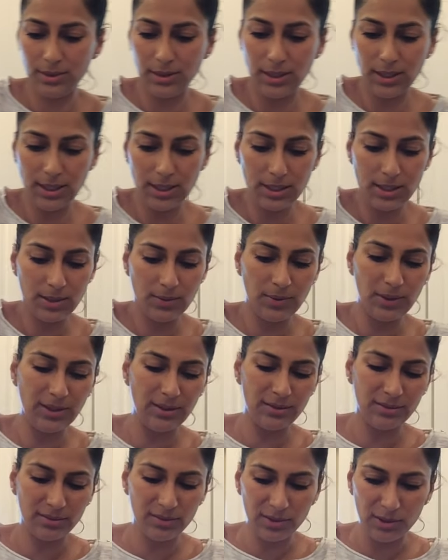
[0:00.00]
this,
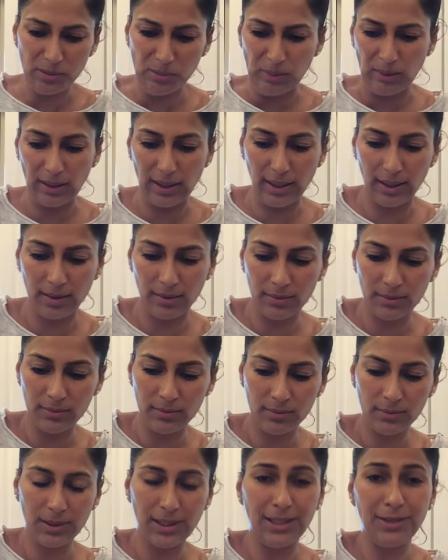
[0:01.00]
well, not blend,
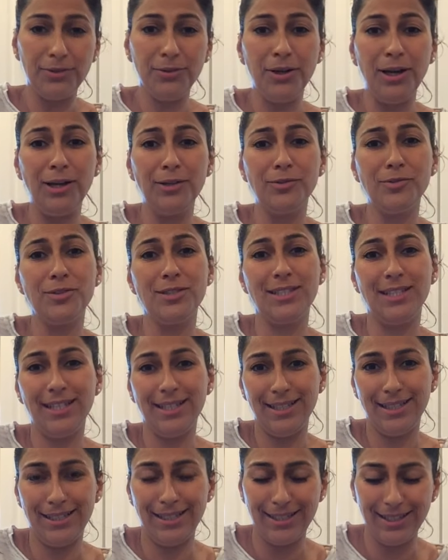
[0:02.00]
I don't know how to
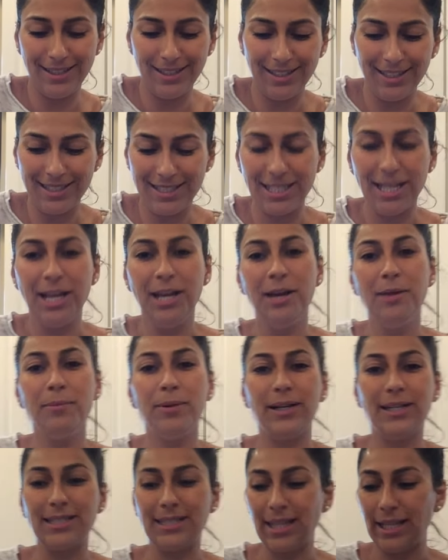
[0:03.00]
say it in English,
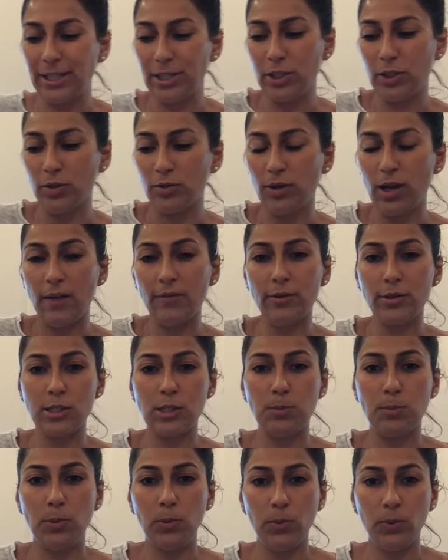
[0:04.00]
but it's like you grab your
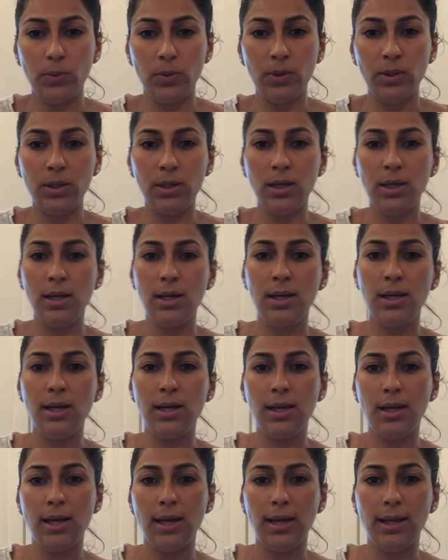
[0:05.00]
spoon
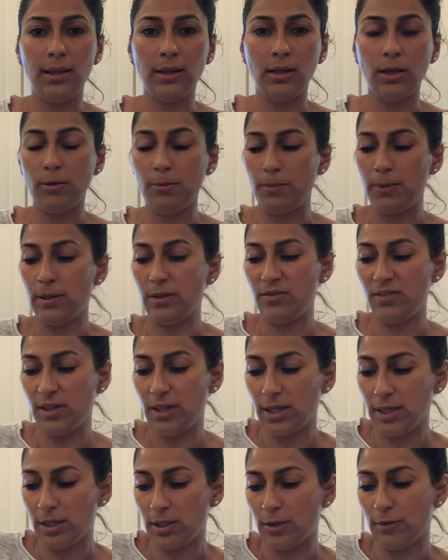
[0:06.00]
and dump it
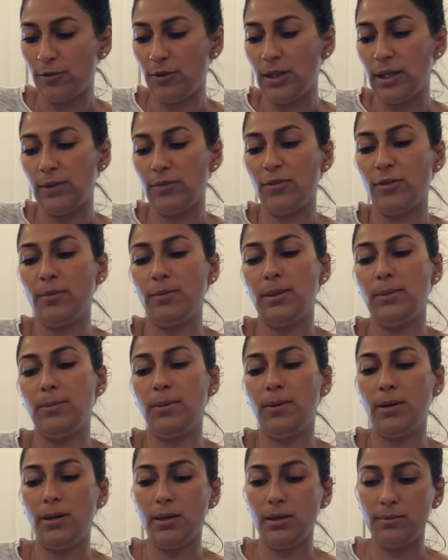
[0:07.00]
very careful, like from the
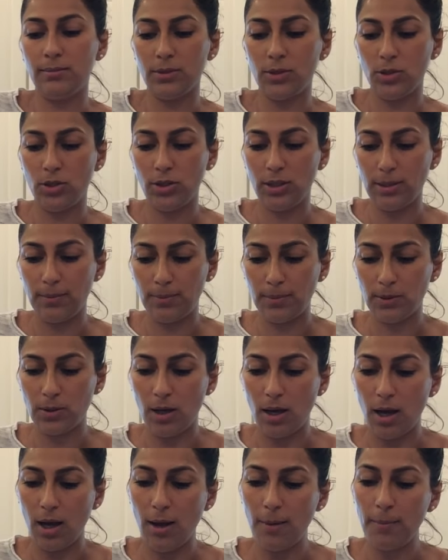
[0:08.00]
bottom to the
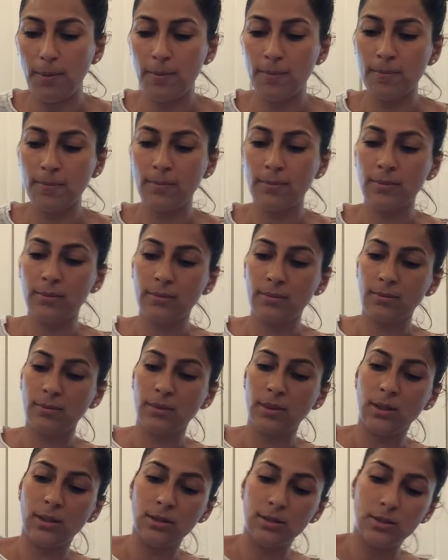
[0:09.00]
top,
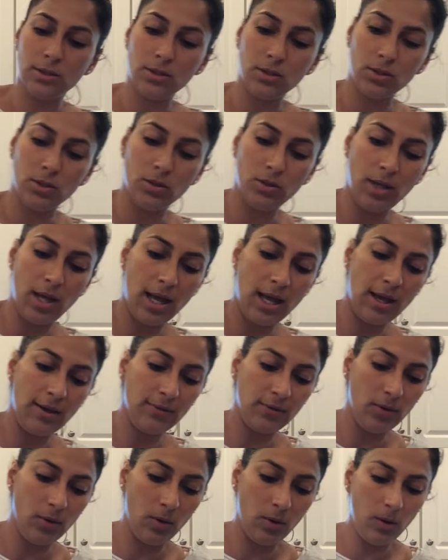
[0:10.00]
so you
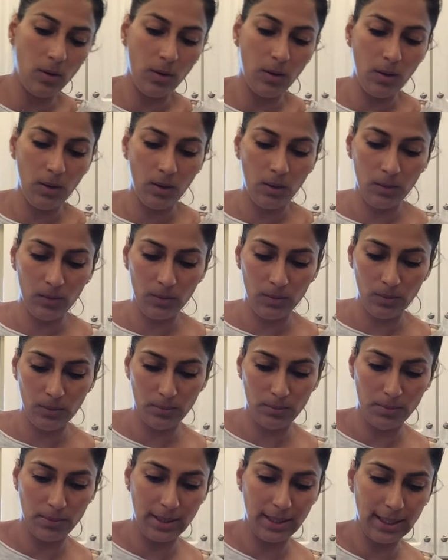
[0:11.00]
have all
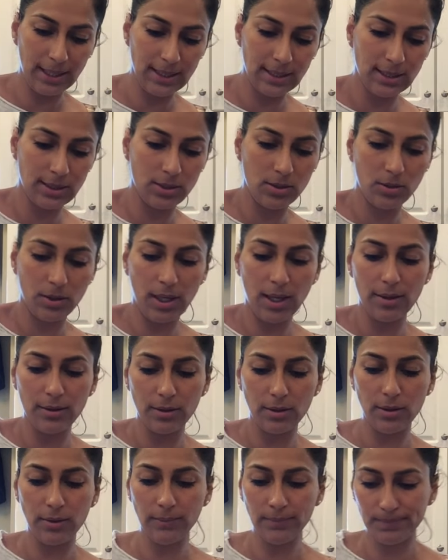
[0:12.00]
mixed together.